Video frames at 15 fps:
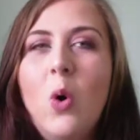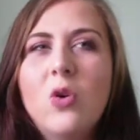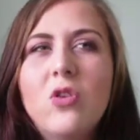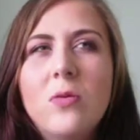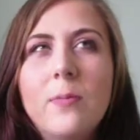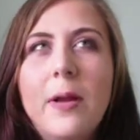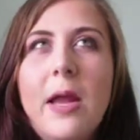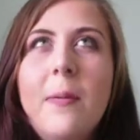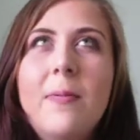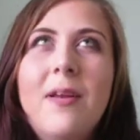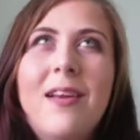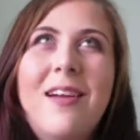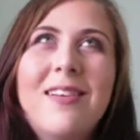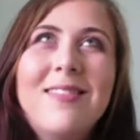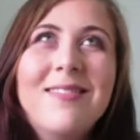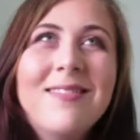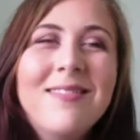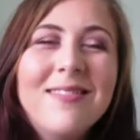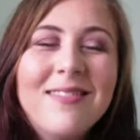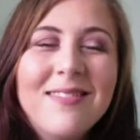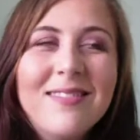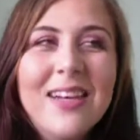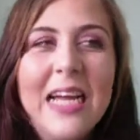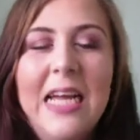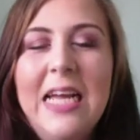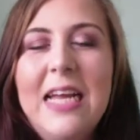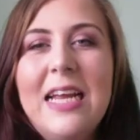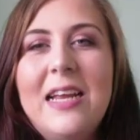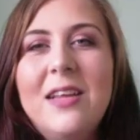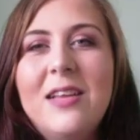Or some people are like,
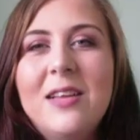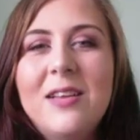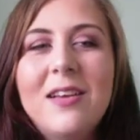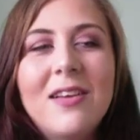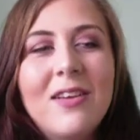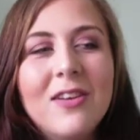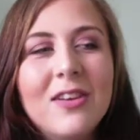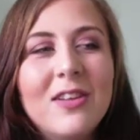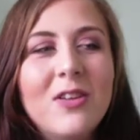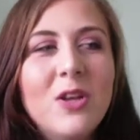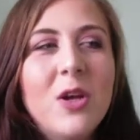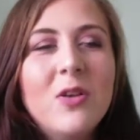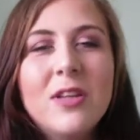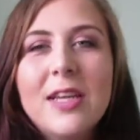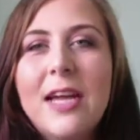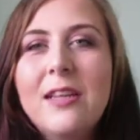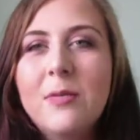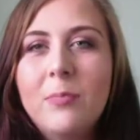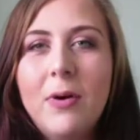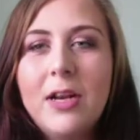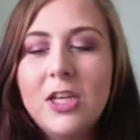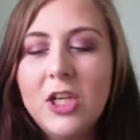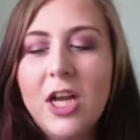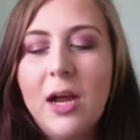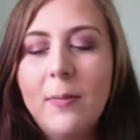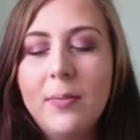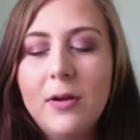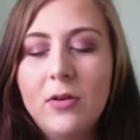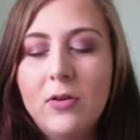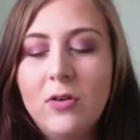like too scared to branch
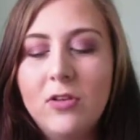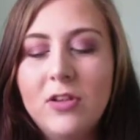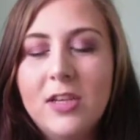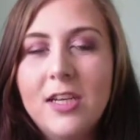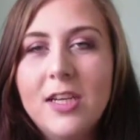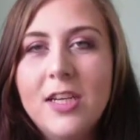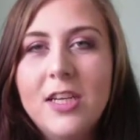out because